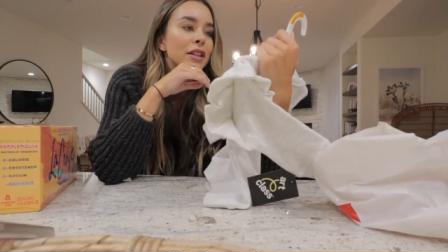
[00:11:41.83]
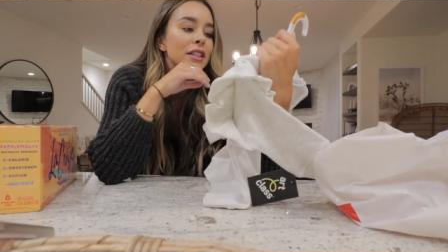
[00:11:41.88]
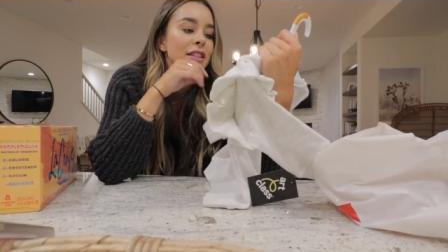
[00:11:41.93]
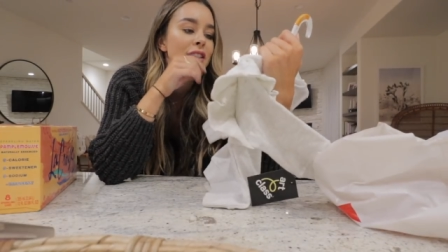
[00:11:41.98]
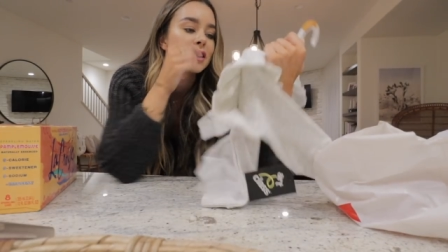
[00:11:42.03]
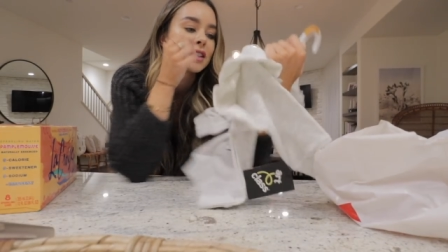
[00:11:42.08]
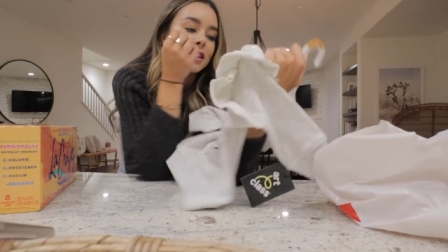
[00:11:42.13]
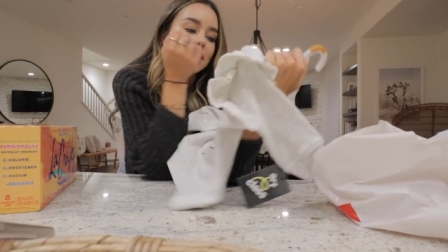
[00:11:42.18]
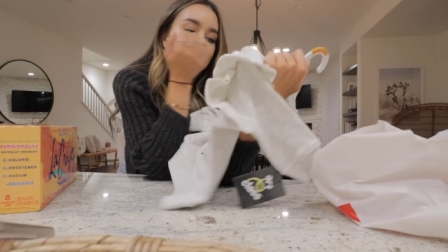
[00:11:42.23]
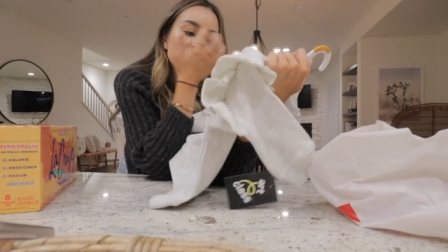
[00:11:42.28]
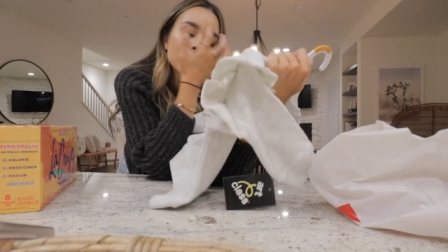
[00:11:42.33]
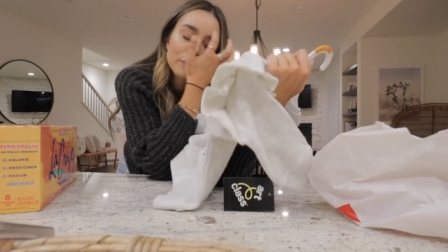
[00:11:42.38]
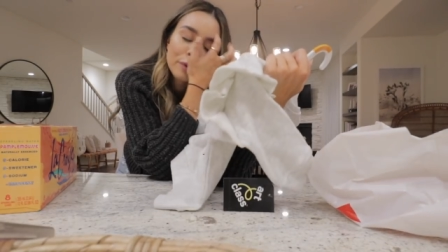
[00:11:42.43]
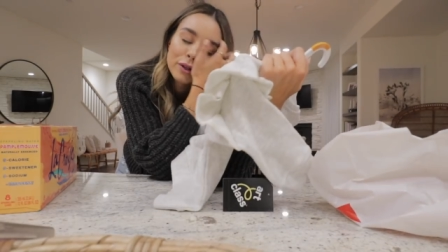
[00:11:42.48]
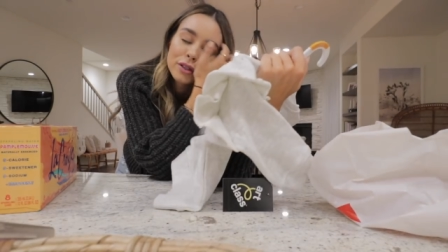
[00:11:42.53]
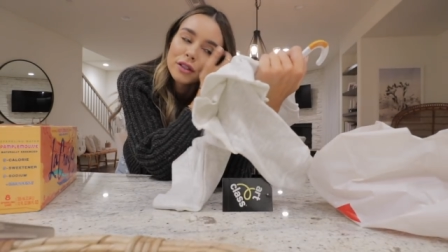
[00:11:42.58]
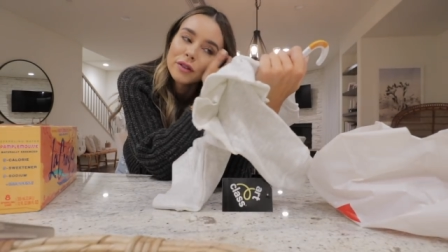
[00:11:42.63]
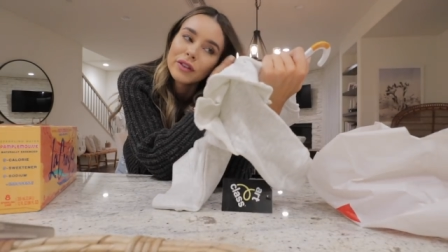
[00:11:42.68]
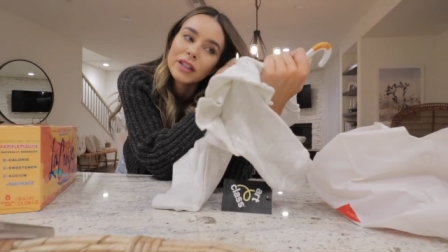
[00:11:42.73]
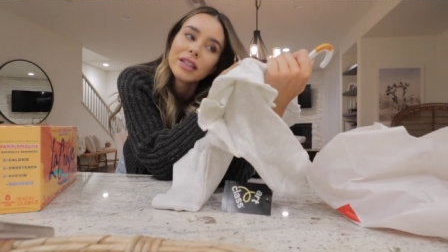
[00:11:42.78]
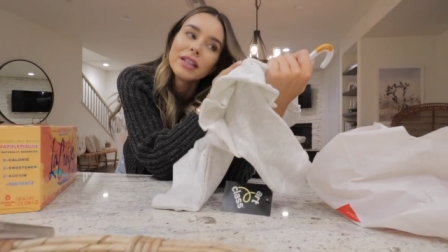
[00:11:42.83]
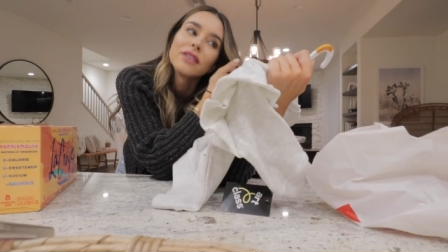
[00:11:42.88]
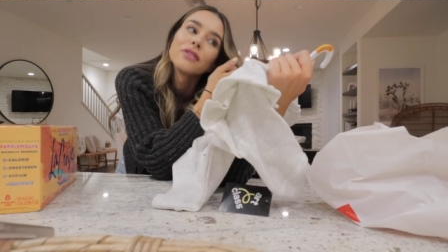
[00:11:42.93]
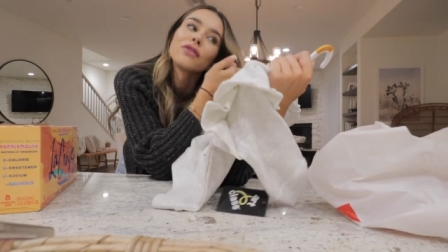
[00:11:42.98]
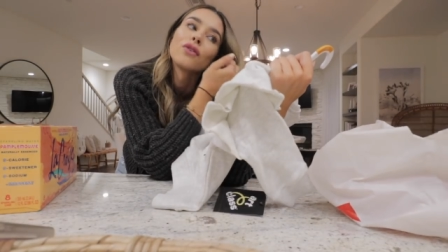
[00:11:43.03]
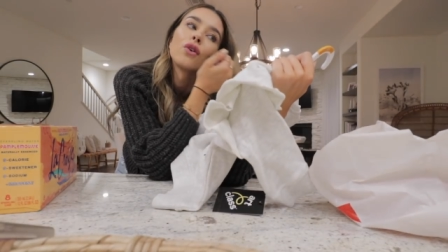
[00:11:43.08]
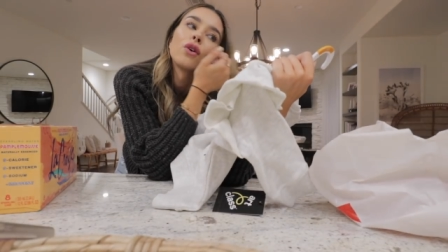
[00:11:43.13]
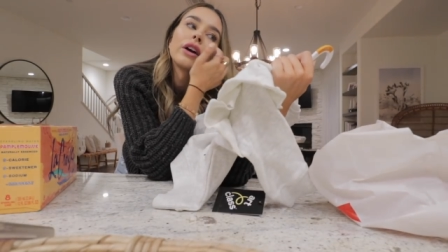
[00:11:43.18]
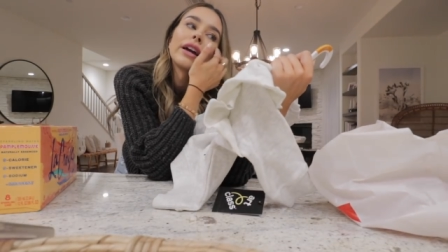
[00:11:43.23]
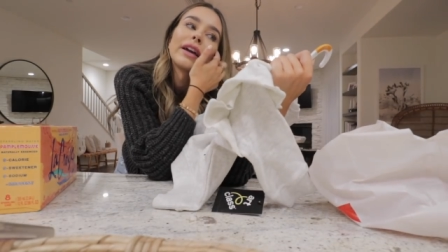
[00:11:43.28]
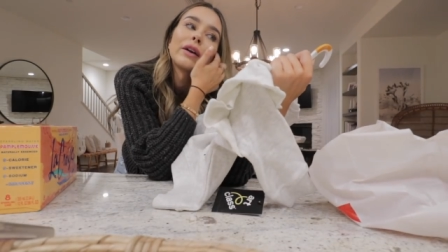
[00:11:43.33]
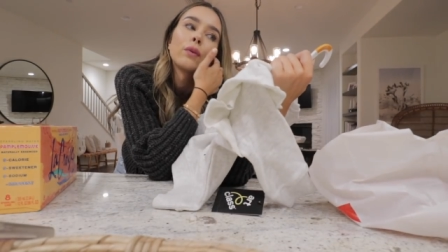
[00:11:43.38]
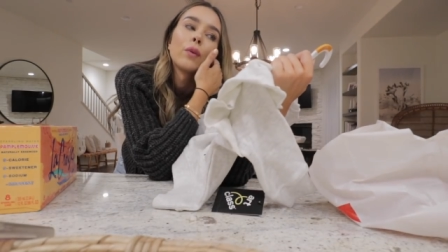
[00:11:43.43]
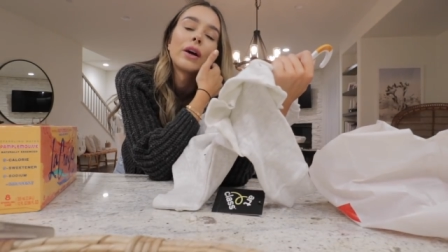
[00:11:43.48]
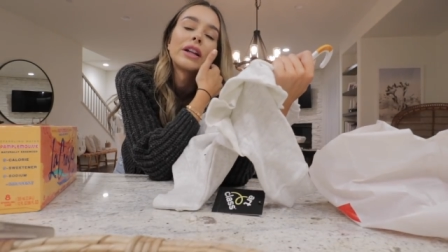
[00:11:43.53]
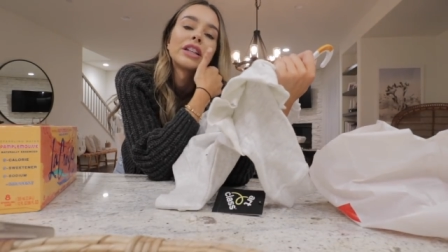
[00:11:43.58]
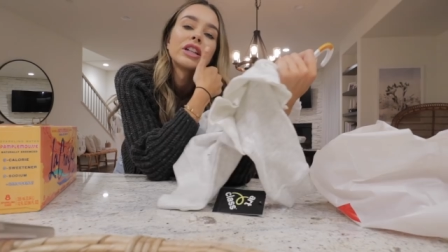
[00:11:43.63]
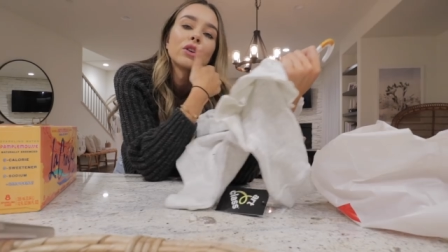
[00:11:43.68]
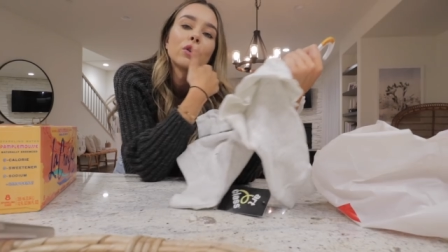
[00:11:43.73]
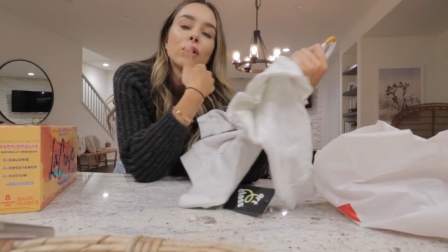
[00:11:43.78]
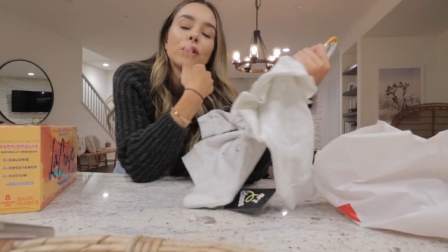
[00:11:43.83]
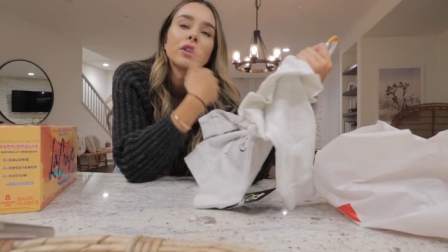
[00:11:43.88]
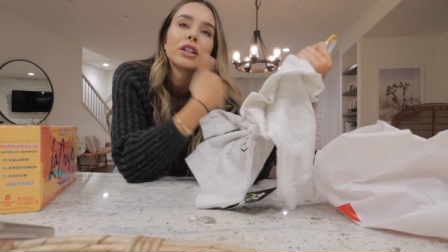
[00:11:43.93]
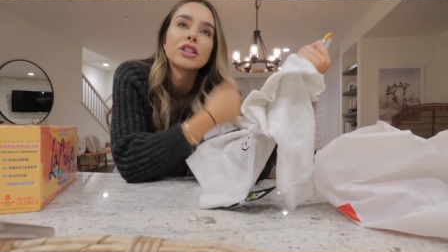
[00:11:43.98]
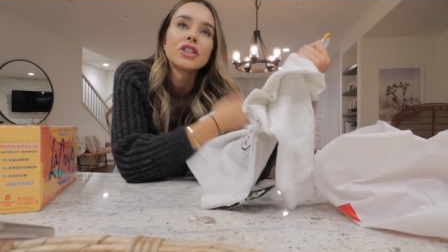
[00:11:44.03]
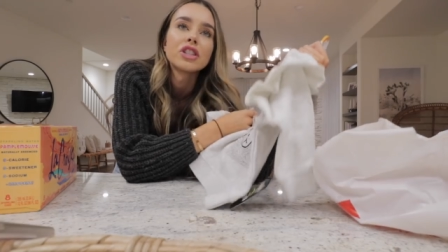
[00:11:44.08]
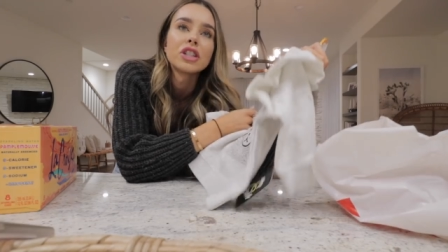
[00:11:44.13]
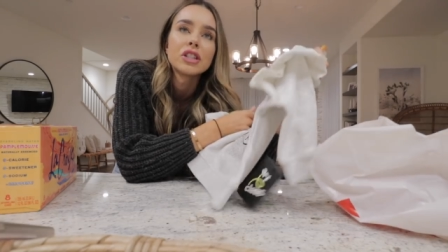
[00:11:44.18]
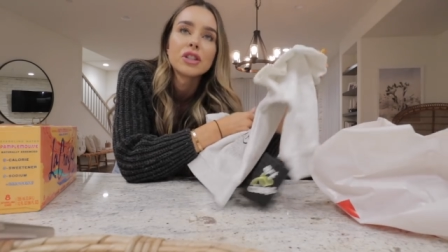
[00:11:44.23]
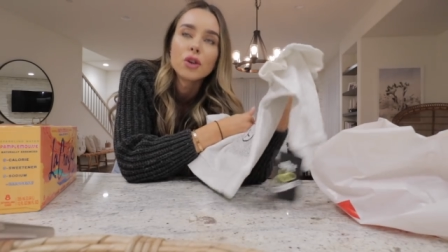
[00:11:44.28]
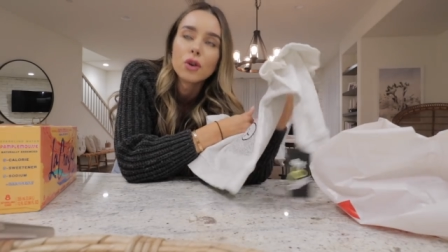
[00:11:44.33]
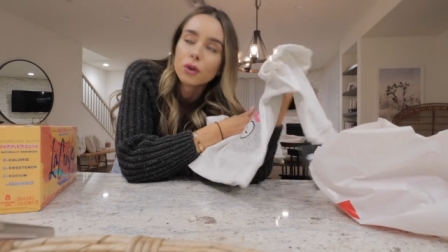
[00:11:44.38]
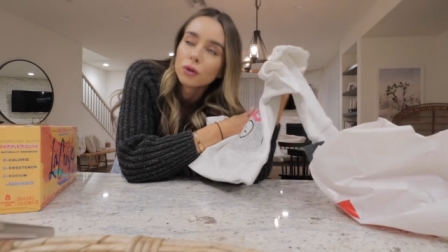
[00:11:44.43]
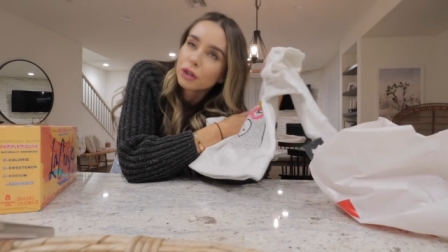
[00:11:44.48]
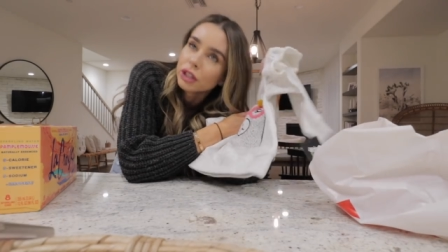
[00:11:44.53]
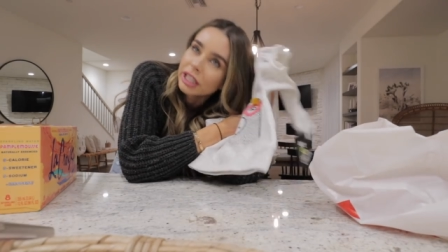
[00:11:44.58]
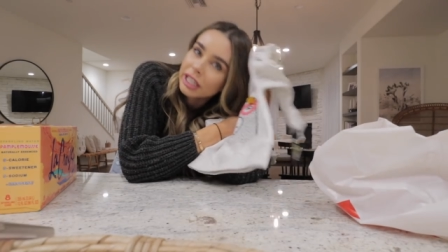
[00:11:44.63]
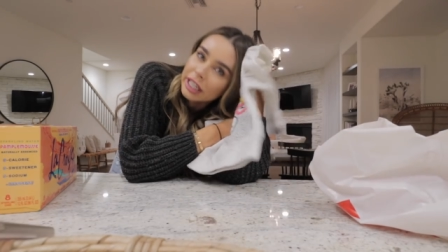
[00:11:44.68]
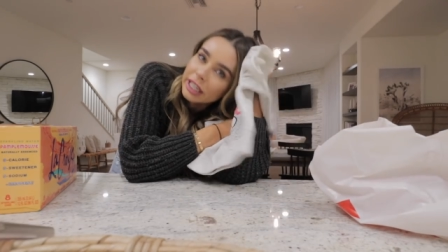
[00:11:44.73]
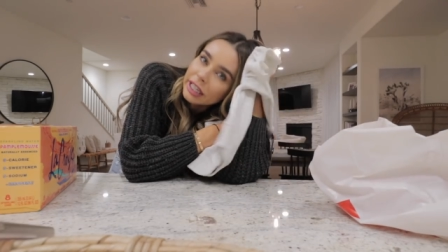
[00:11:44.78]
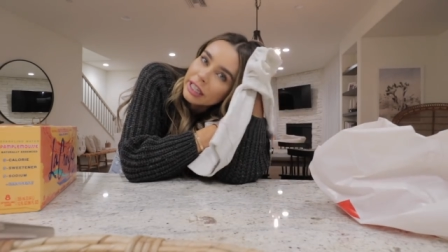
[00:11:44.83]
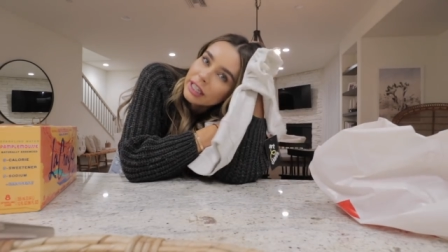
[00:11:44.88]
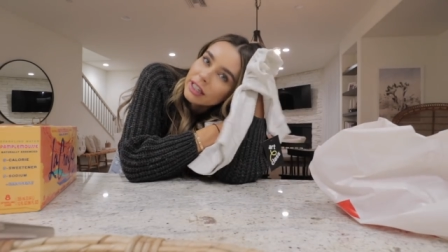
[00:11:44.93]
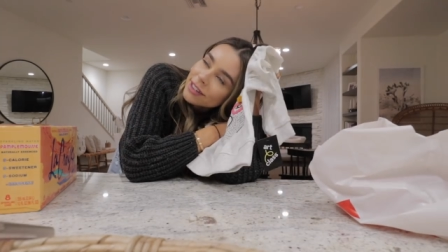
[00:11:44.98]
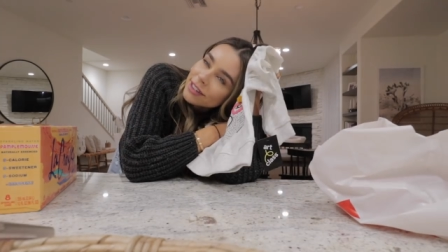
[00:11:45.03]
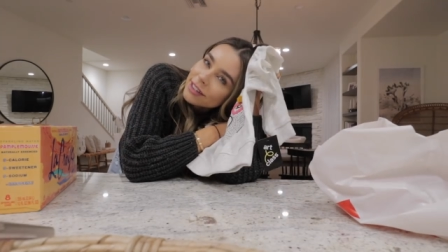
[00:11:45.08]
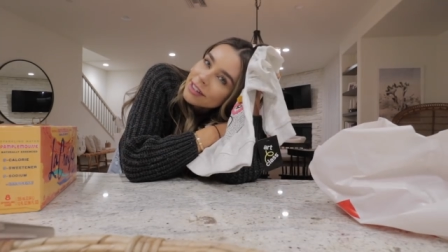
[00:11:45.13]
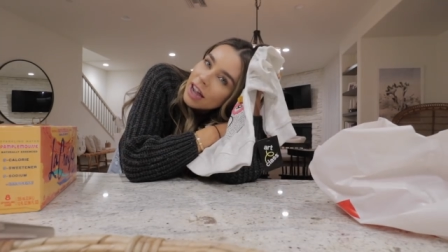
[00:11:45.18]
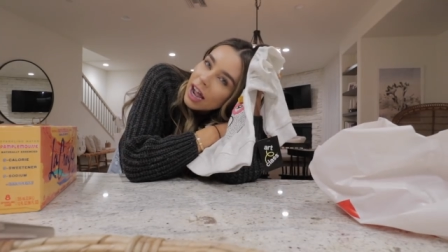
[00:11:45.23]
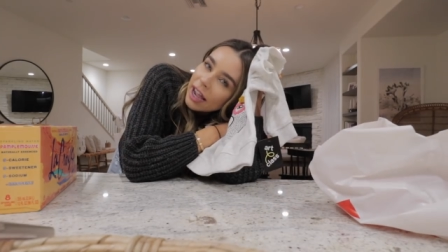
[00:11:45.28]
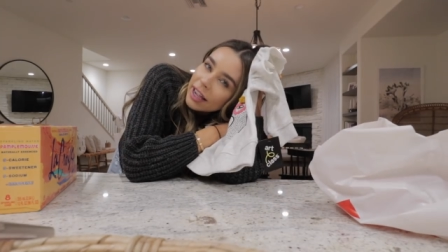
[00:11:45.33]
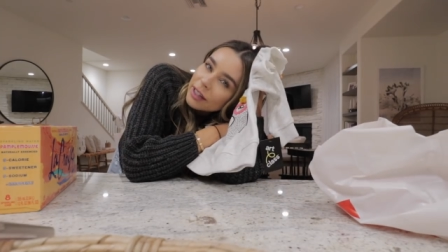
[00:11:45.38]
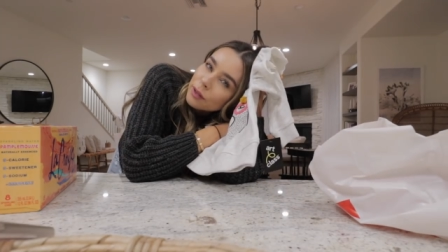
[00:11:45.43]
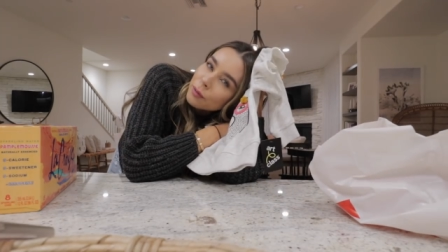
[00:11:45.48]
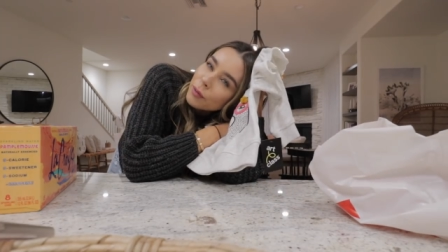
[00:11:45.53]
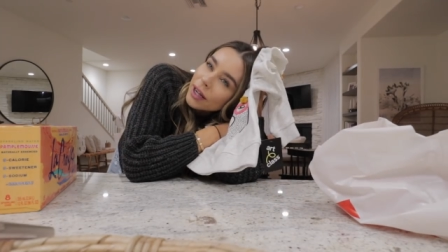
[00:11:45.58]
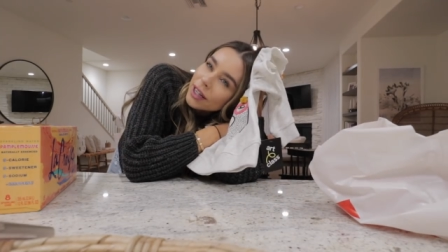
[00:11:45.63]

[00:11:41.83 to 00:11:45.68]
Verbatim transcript: It's supposed to be for a one-year-old and she's only nine